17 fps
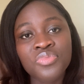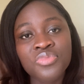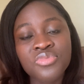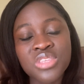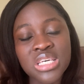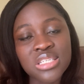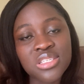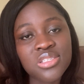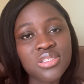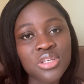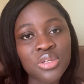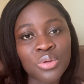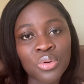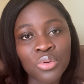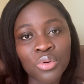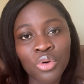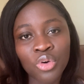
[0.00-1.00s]
this
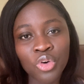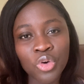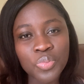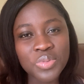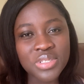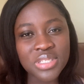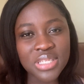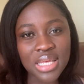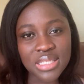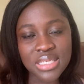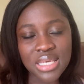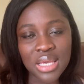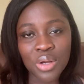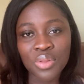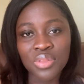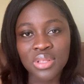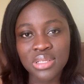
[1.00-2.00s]
group setting
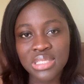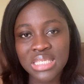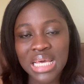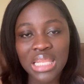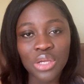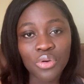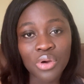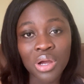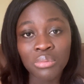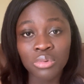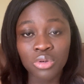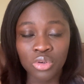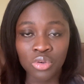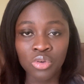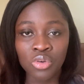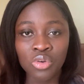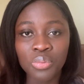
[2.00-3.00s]
on the Telegram
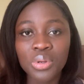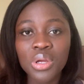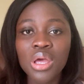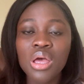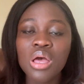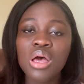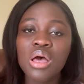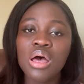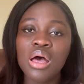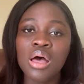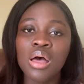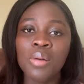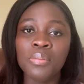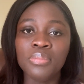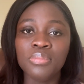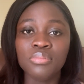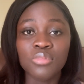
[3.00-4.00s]
group,
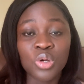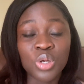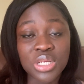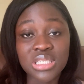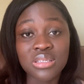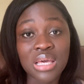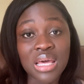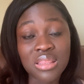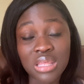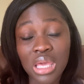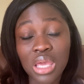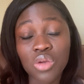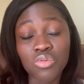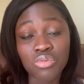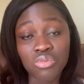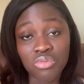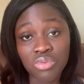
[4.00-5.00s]
honestly, I think
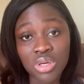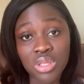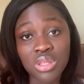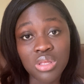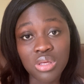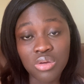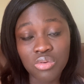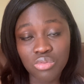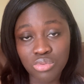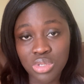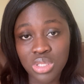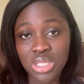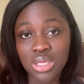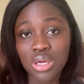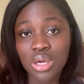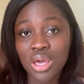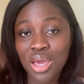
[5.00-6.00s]
it
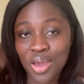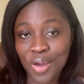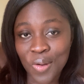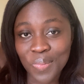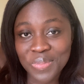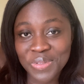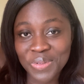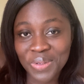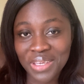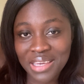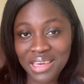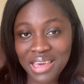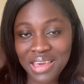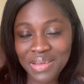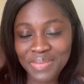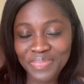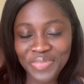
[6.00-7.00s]
really helps.
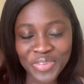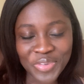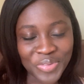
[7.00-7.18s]
Okay, all